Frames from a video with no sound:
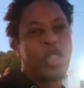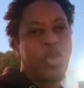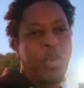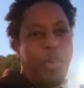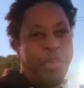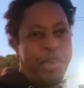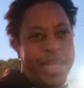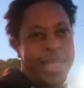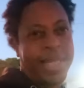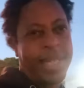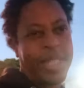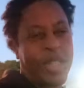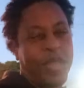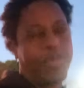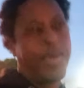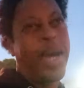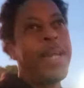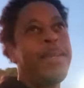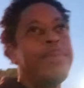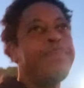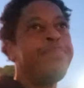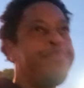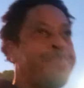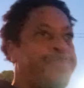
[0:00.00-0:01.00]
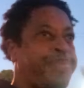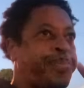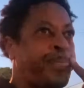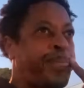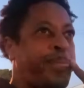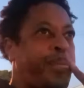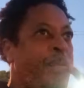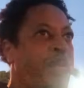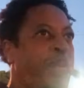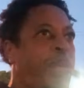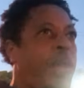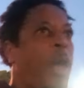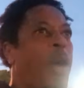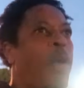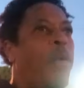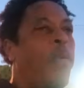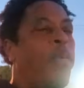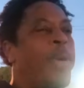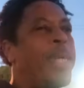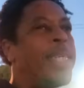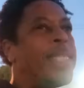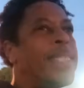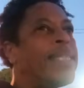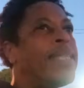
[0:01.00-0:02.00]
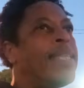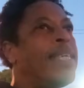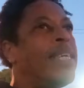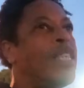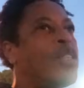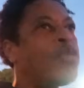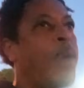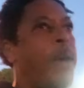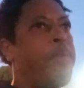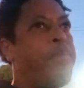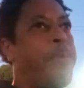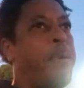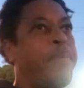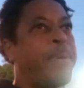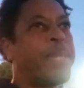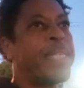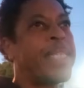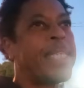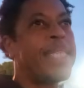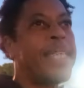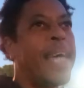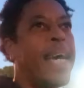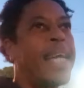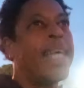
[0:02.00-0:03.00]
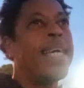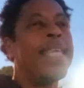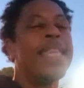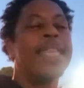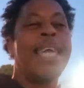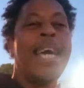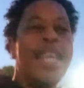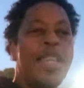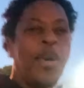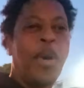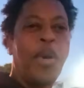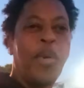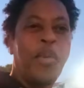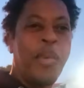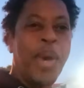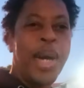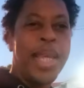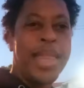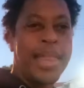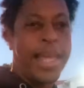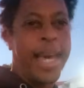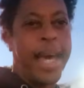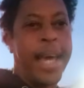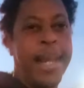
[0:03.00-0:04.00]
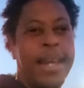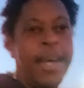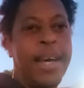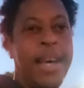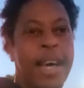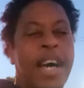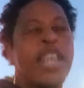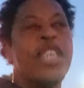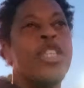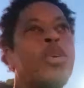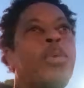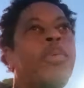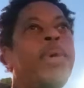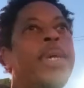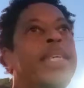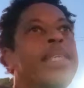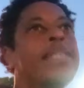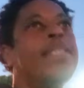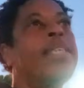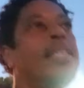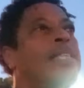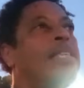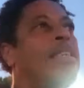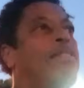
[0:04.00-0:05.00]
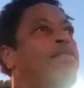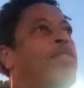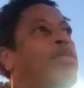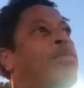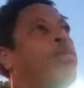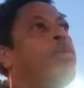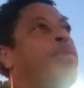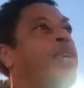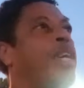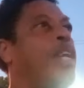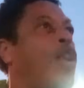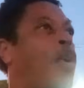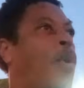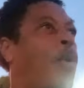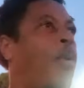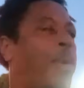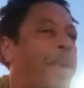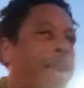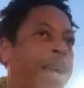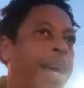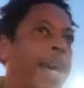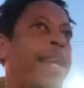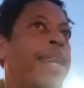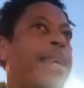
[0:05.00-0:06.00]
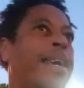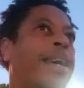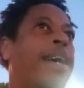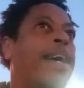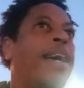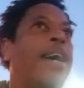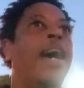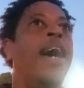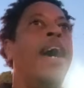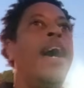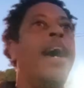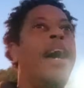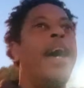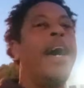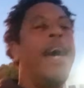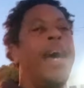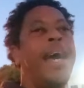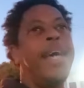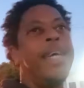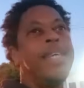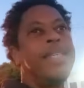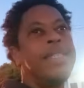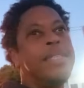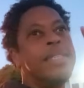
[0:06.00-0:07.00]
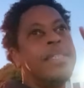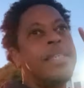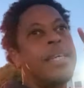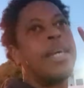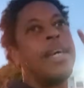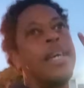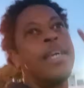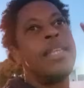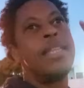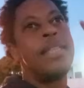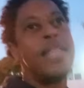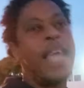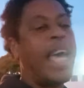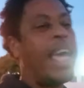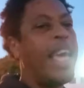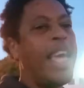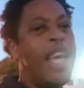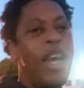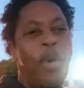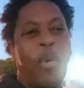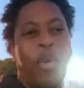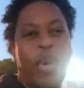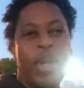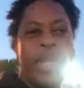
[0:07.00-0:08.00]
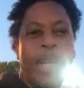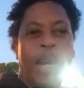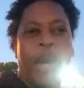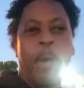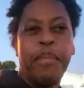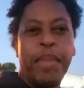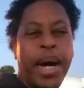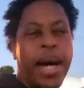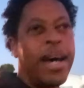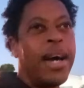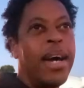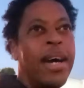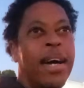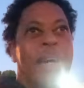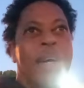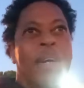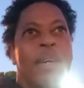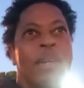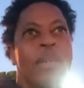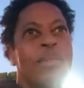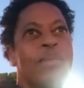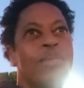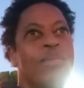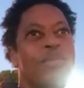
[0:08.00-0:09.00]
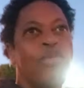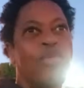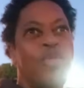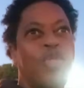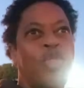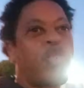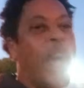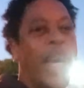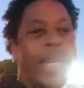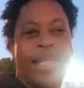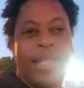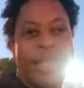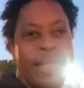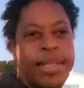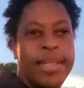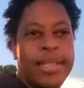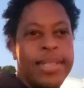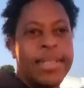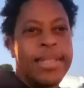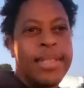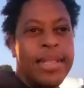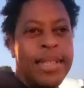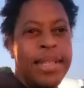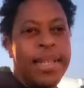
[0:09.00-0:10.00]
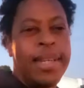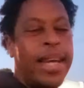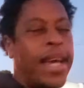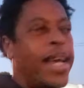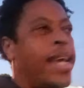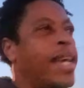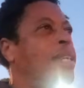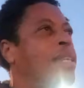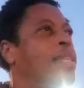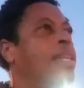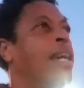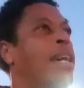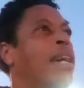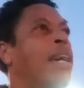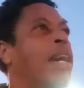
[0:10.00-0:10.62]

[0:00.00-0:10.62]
to persist, right? Which these white people decided they don't want that. So what is the difference between Orania and the Ingonyama Trust in